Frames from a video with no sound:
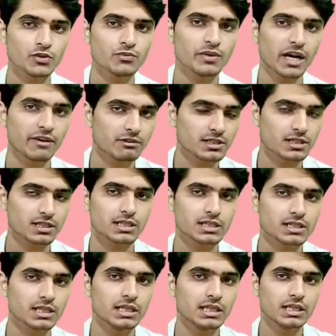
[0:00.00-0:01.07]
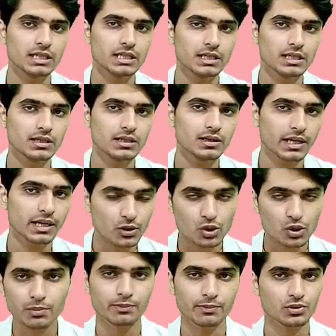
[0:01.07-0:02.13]
we have discussed the
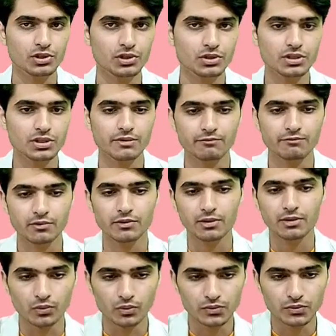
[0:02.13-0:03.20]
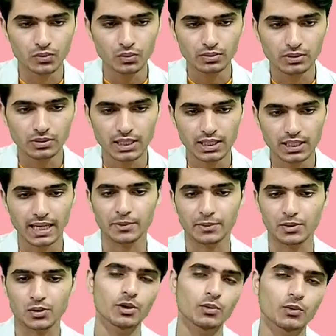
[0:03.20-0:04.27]
endoscopic procedures, we will move to the
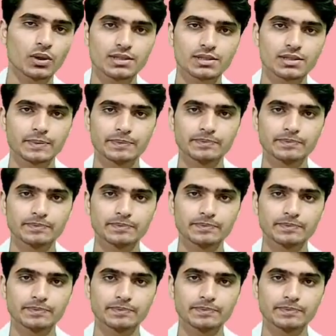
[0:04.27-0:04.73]
laparoscopic ones.